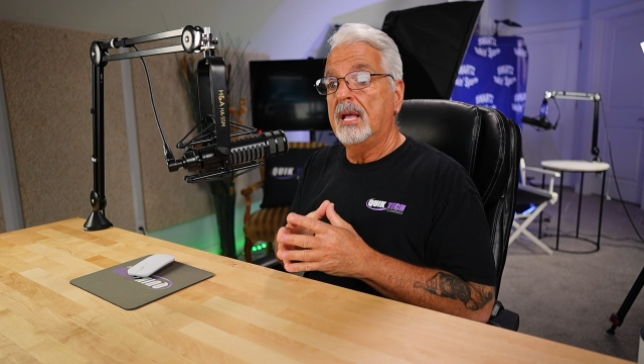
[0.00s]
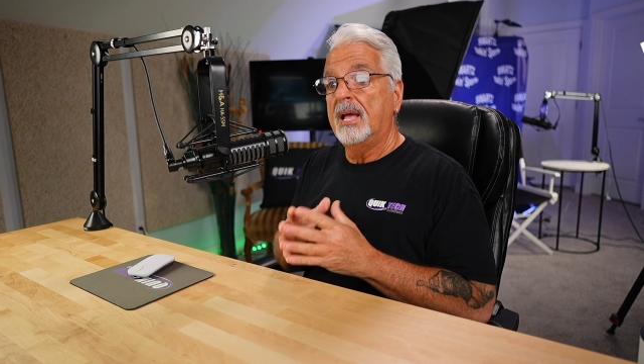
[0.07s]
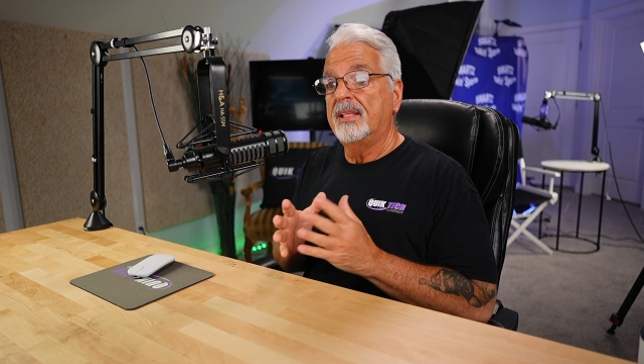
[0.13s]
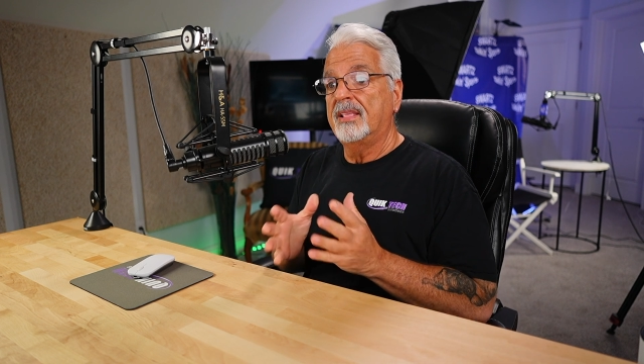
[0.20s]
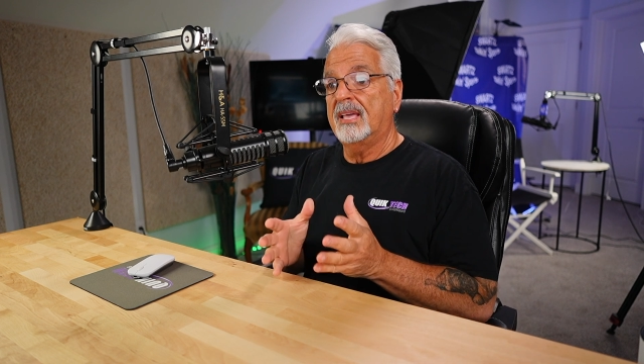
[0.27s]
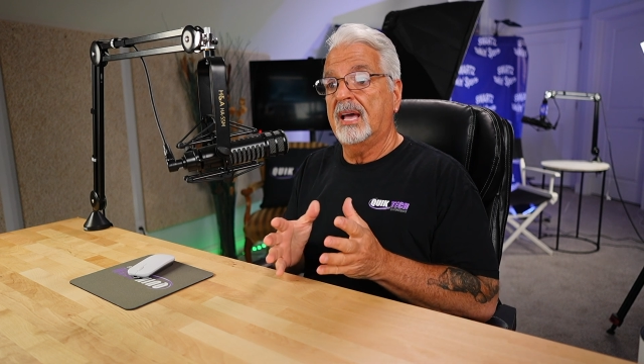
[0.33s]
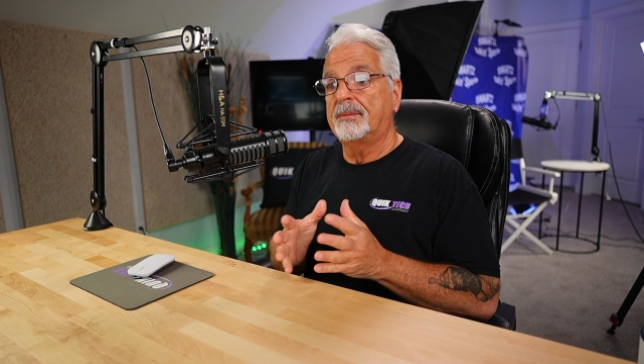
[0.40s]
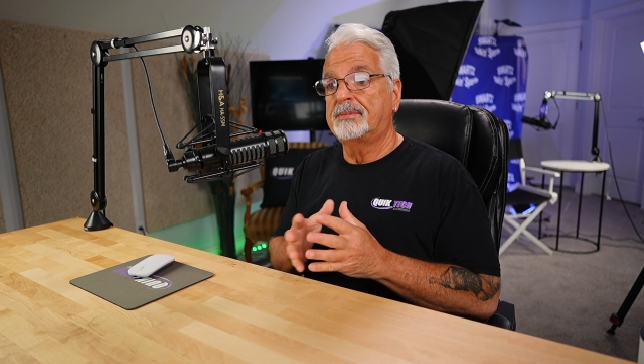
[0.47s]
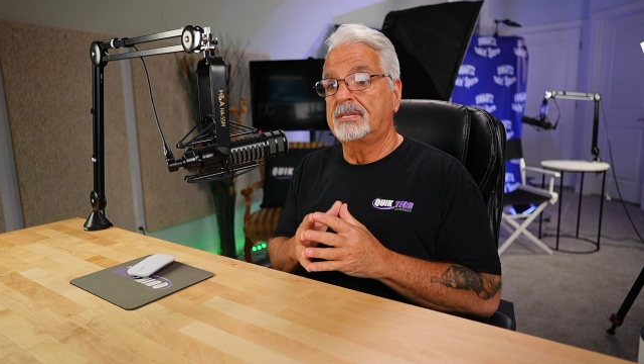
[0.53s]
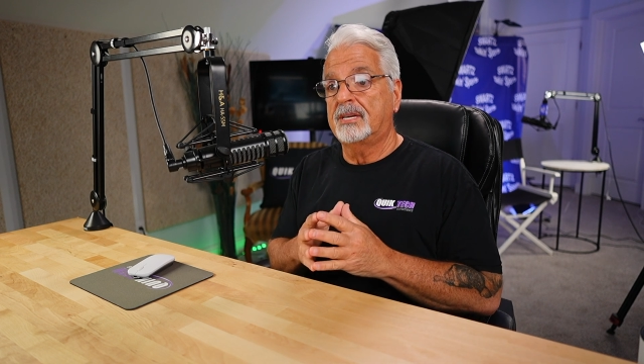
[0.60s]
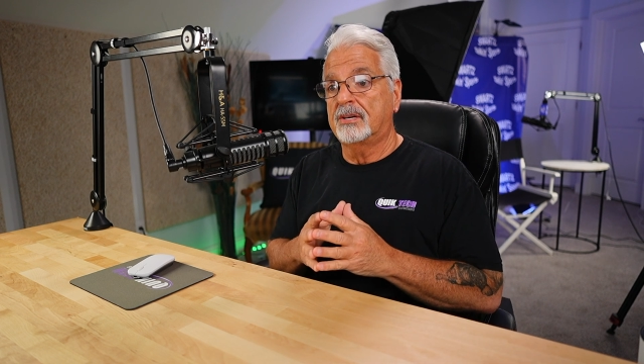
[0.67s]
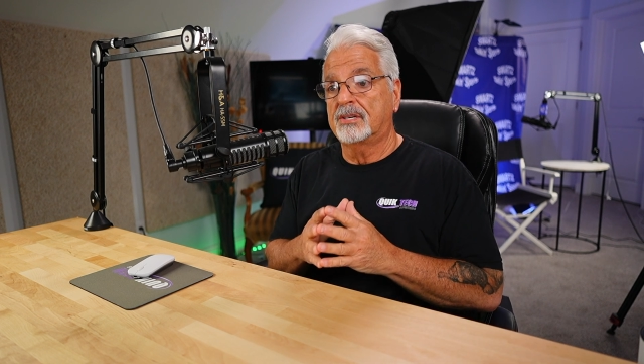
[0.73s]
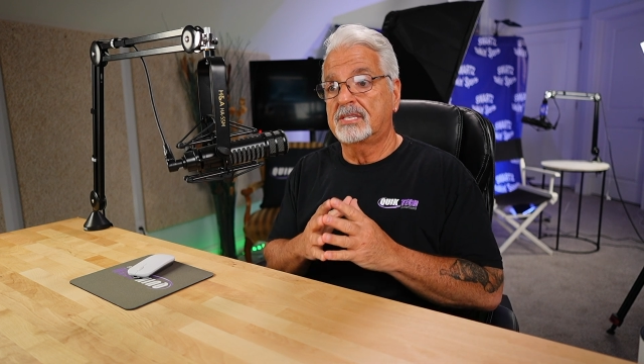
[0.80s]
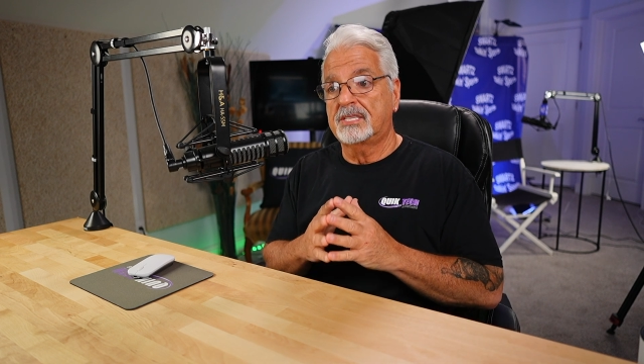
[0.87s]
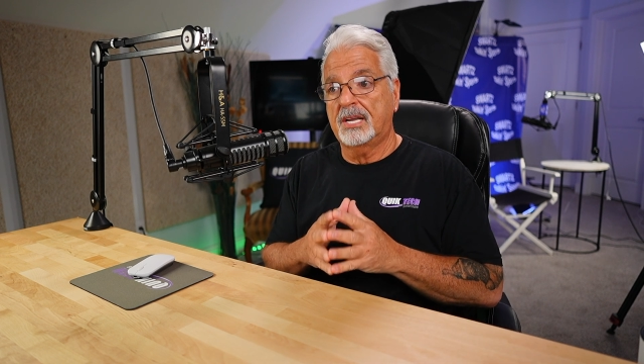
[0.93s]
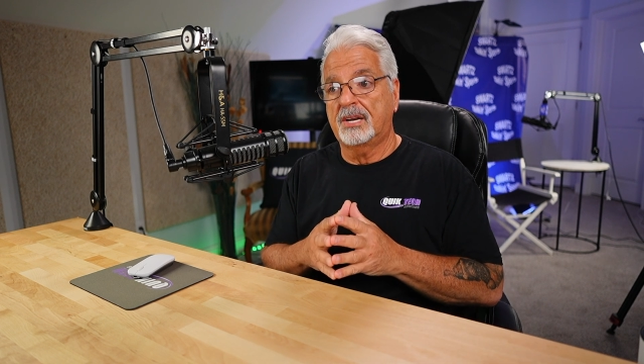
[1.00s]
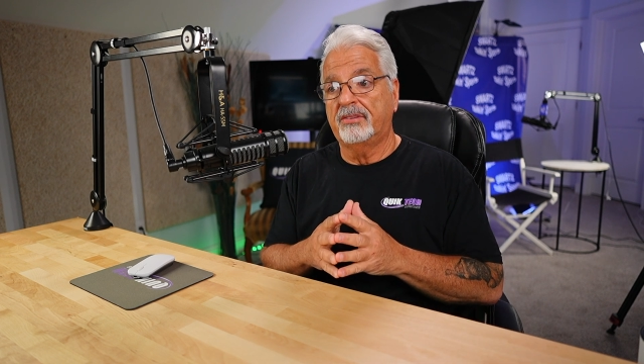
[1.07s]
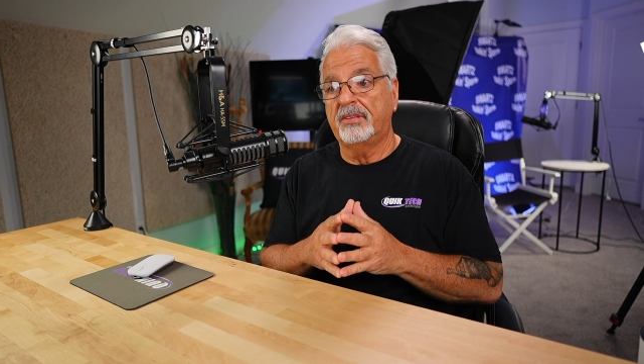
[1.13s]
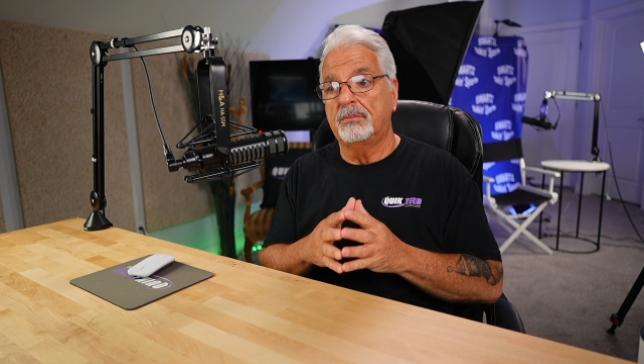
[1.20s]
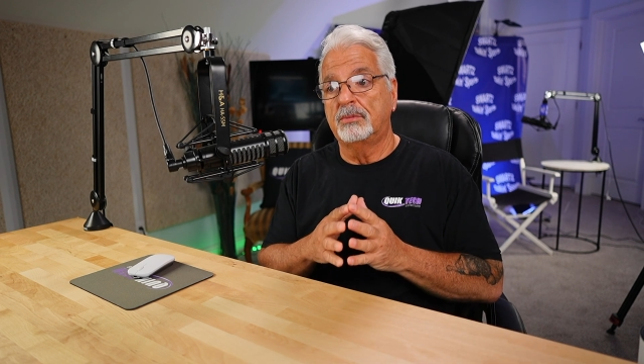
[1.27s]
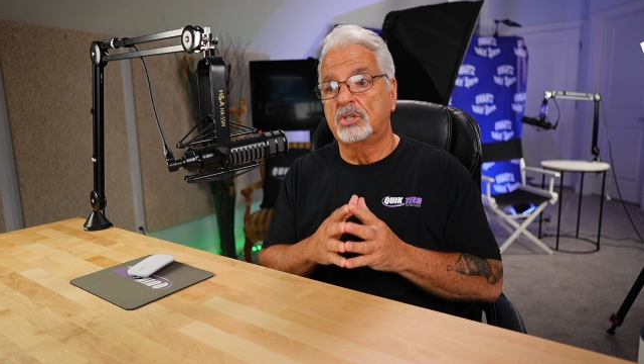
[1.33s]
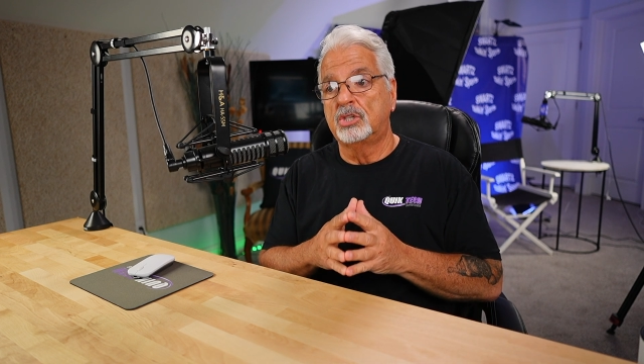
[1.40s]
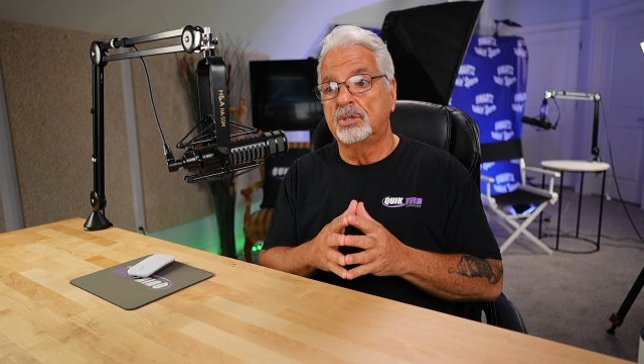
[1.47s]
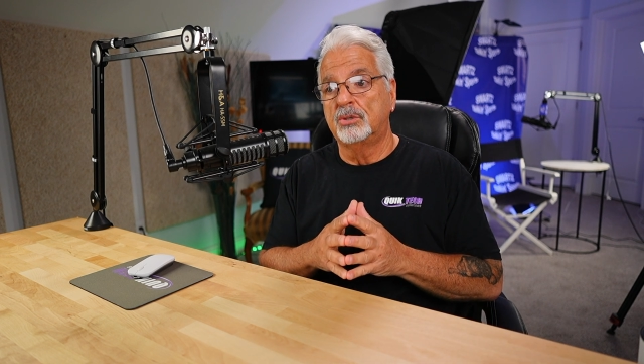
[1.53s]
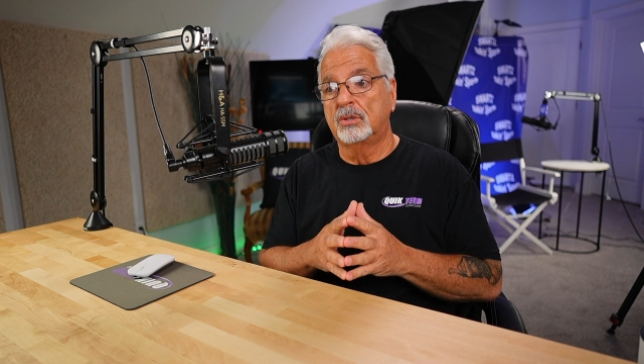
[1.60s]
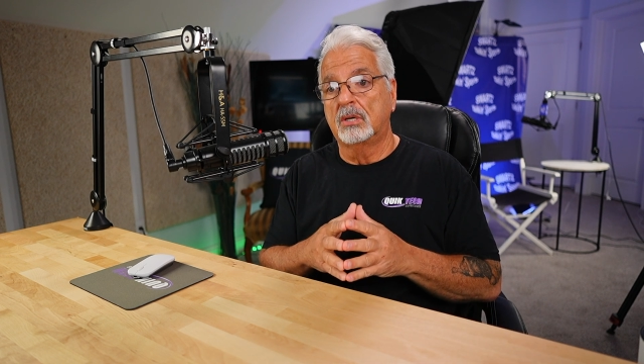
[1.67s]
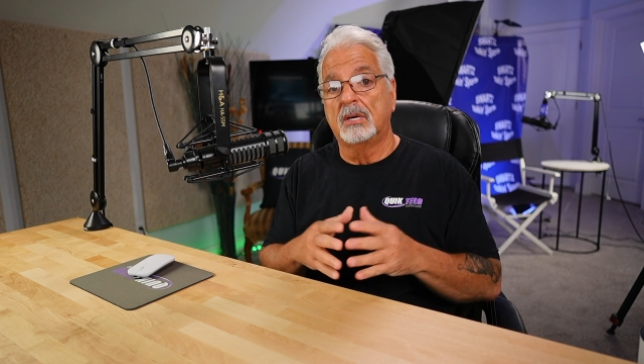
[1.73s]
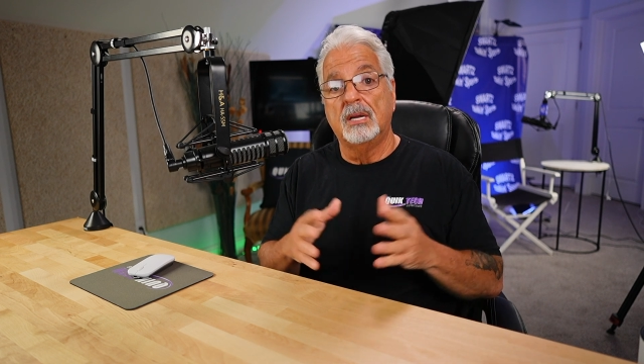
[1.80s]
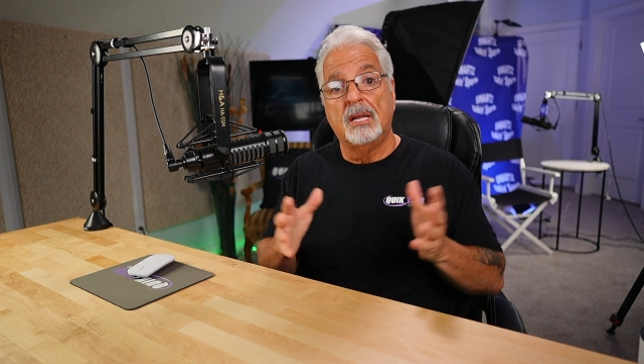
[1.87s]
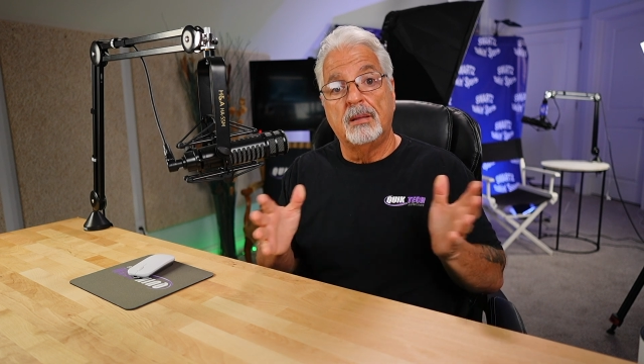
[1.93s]
and the App Center steadily
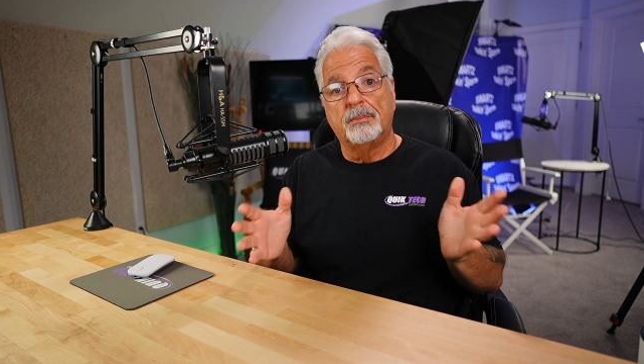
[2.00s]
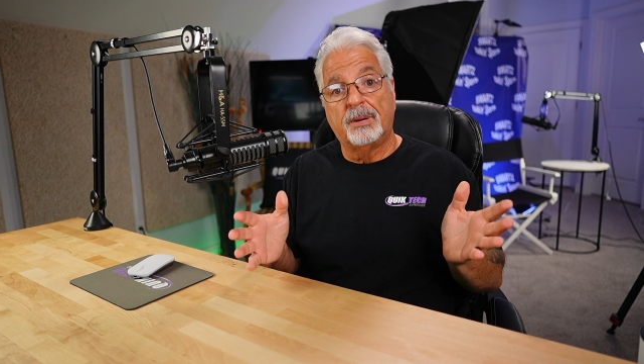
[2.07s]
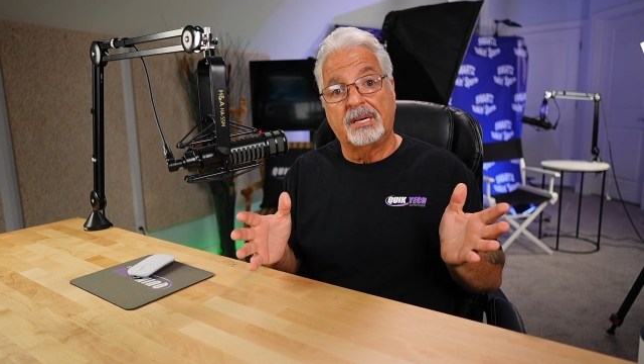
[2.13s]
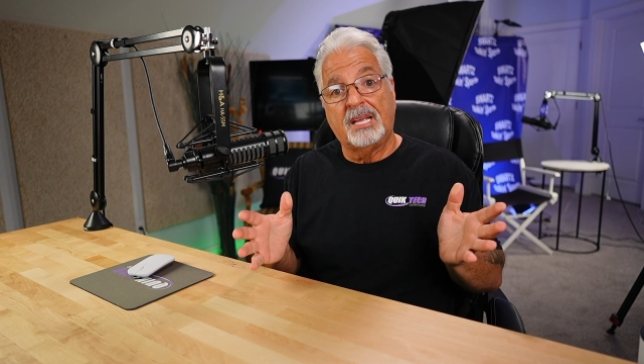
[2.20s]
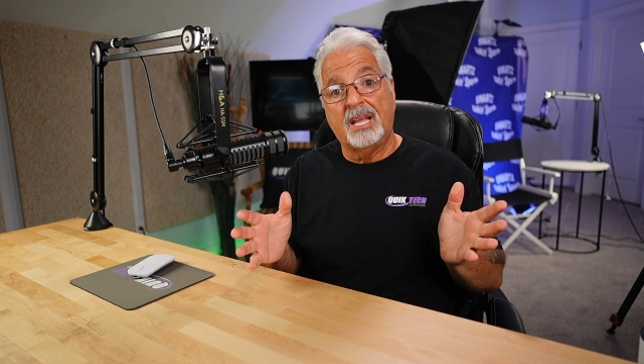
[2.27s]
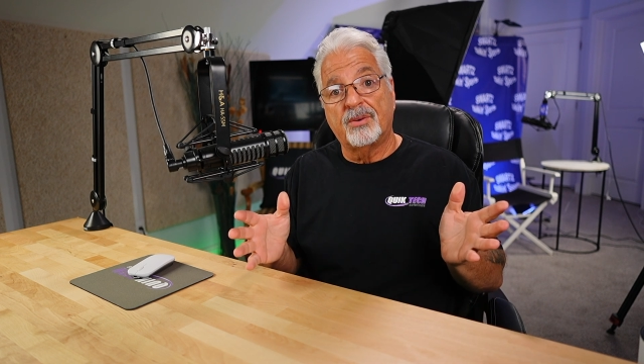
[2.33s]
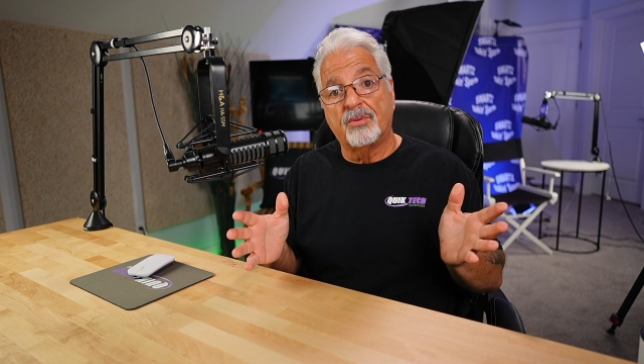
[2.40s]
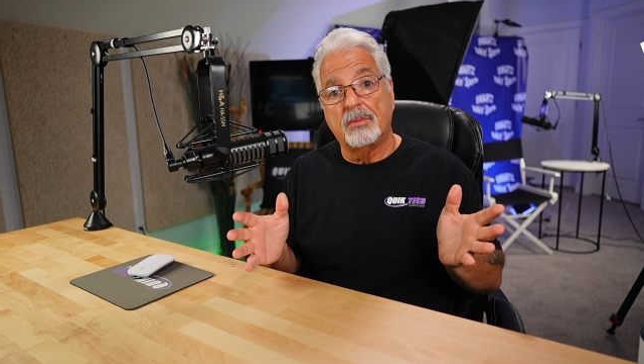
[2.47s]
mature. But again,